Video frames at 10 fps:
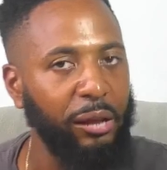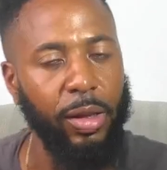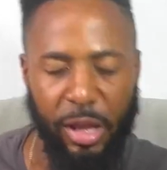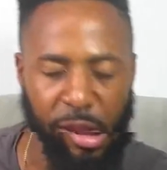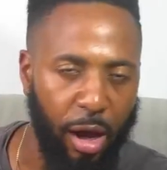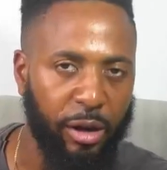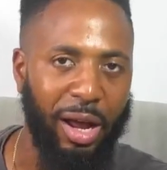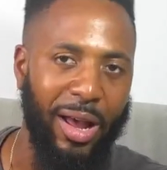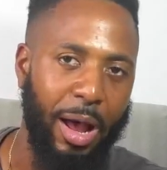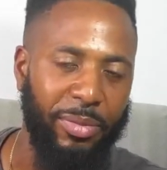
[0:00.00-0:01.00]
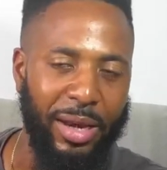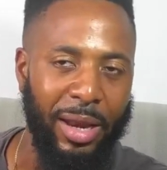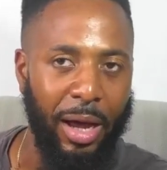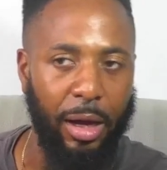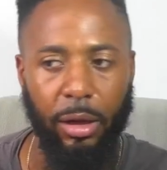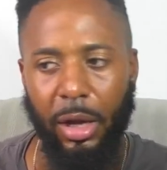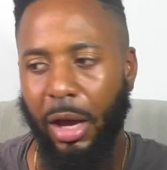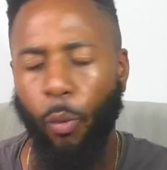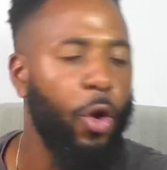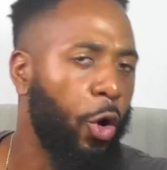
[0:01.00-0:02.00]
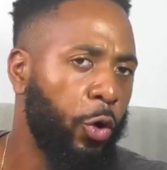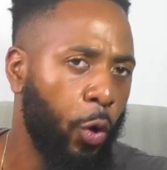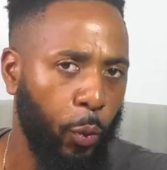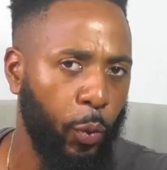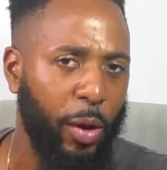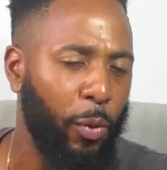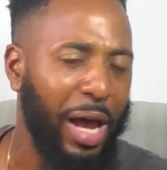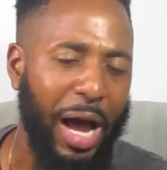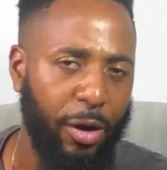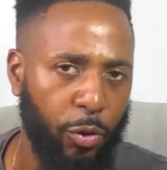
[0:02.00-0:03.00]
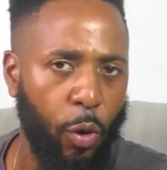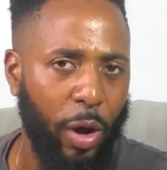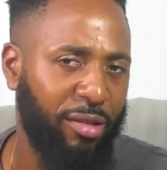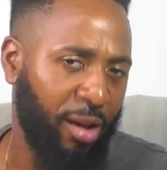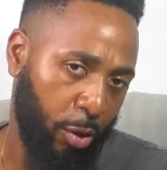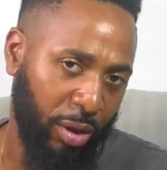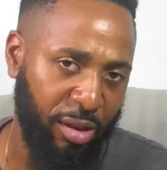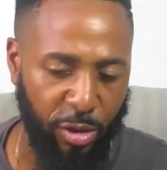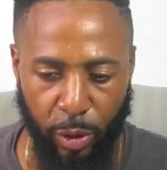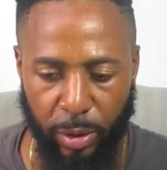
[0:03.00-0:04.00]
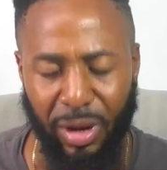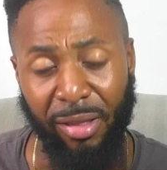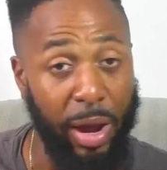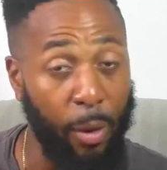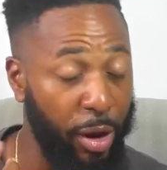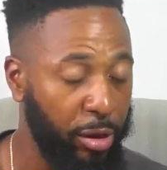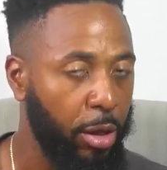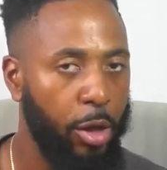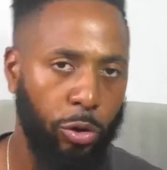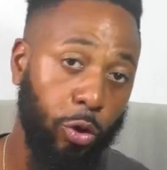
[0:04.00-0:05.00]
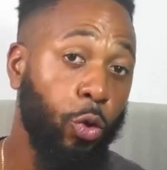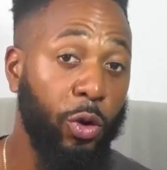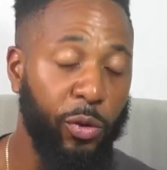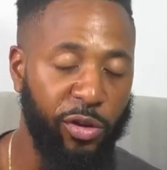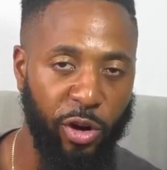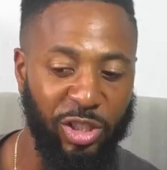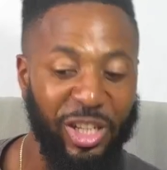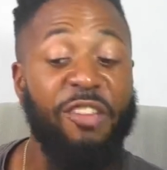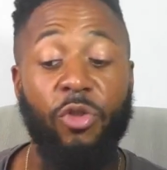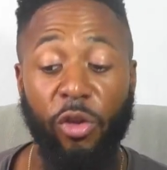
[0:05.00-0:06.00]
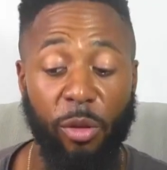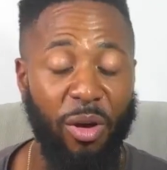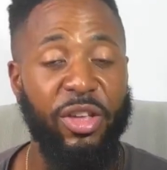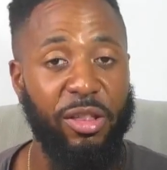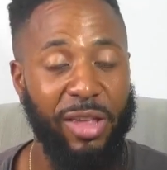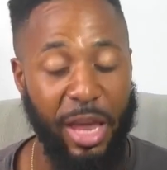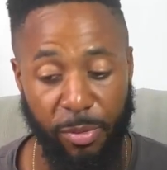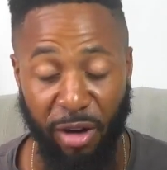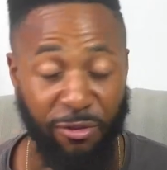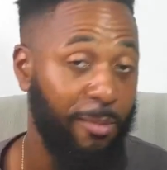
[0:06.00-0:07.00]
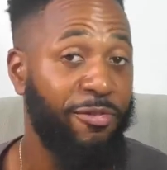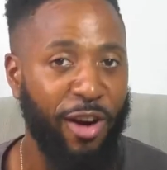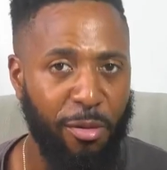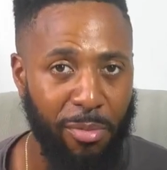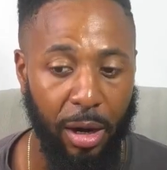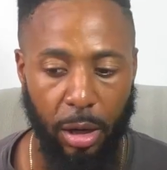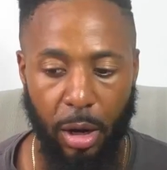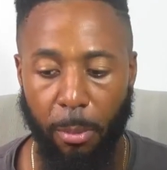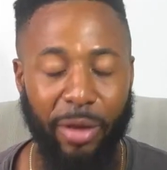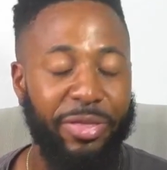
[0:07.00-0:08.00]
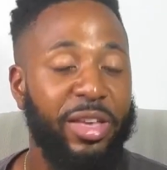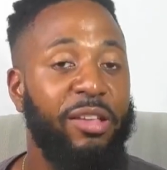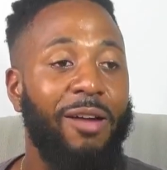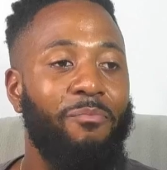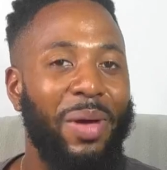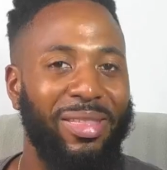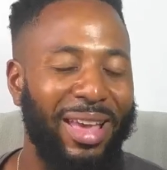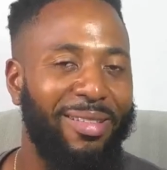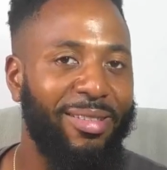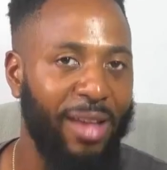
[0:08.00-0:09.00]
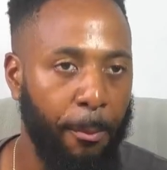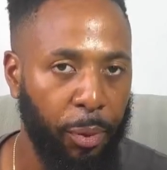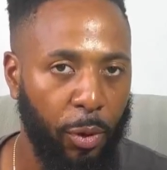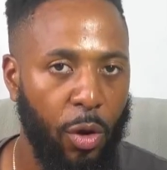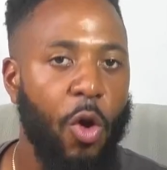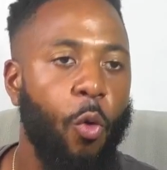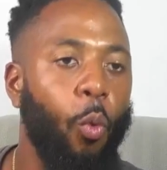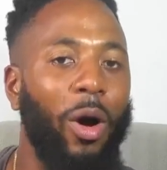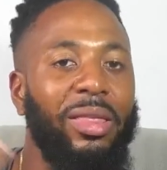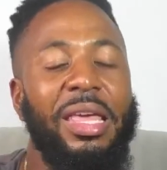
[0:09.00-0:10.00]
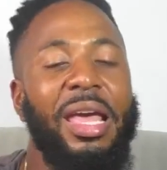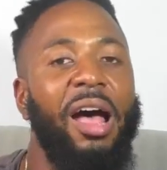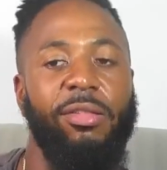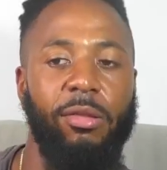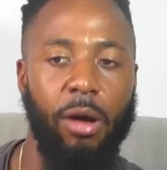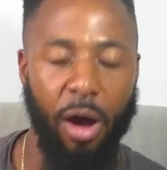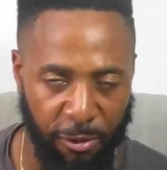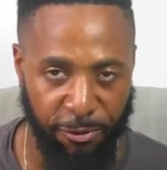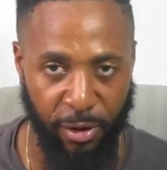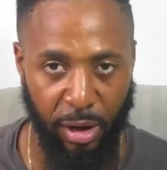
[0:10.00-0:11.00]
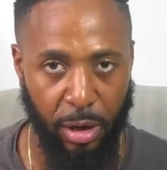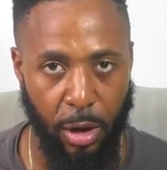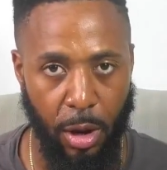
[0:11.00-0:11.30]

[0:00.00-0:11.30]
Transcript: that he's under Ten Hag. We don't know. We can't know exactly what he's doing. That's why I went to do the research, even though some of these games are from far back. But these are best example what he has to offer